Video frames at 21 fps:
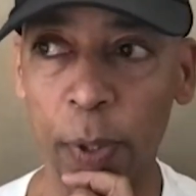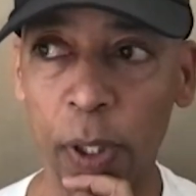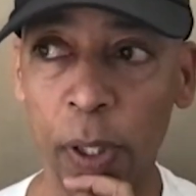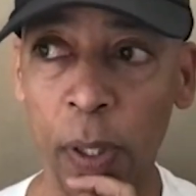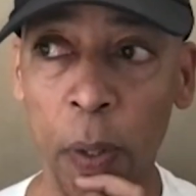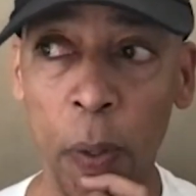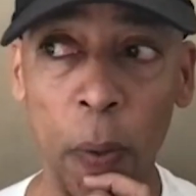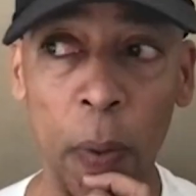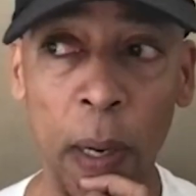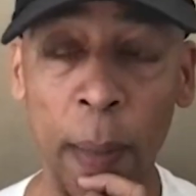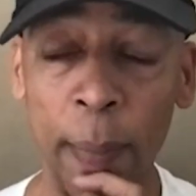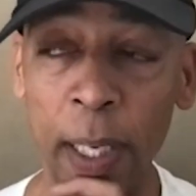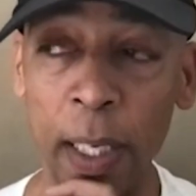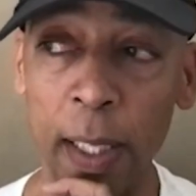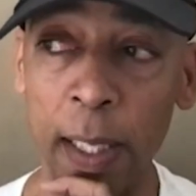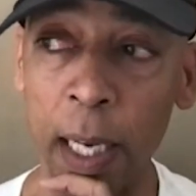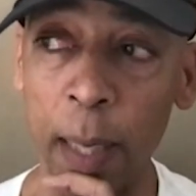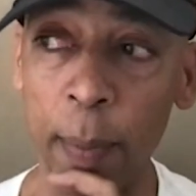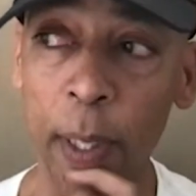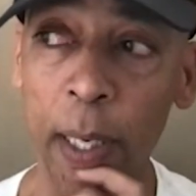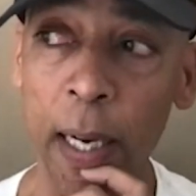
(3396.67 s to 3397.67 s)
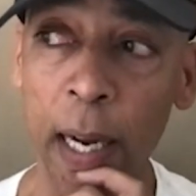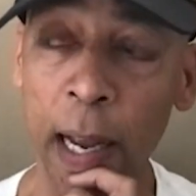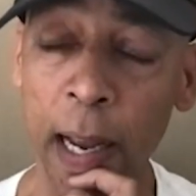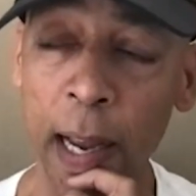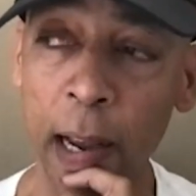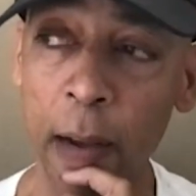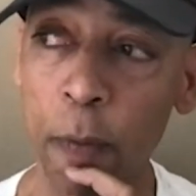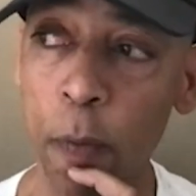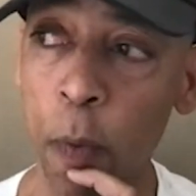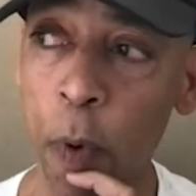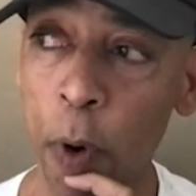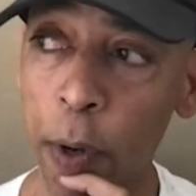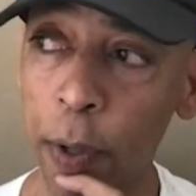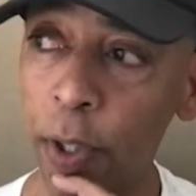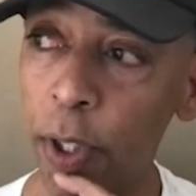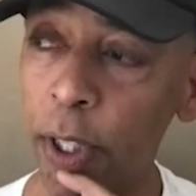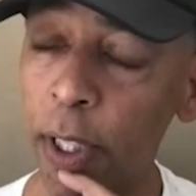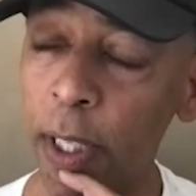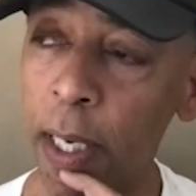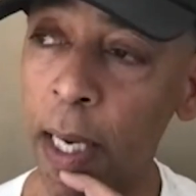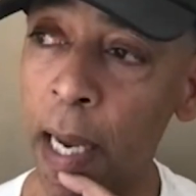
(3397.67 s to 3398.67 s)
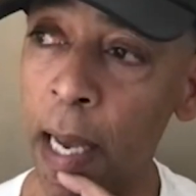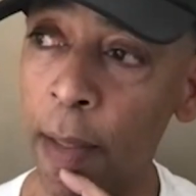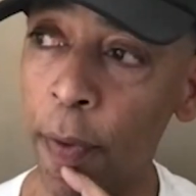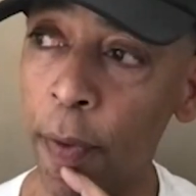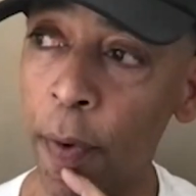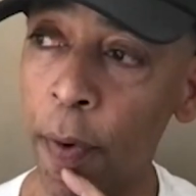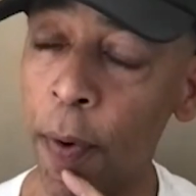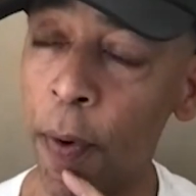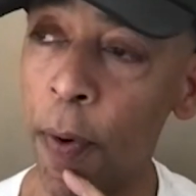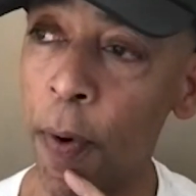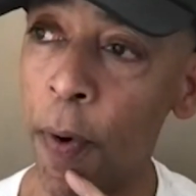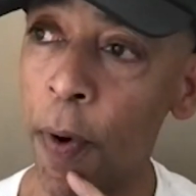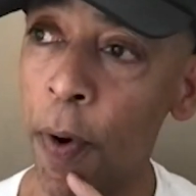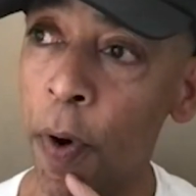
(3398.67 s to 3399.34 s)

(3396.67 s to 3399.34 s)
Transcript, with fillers: So, I mean, Damon and I have worked together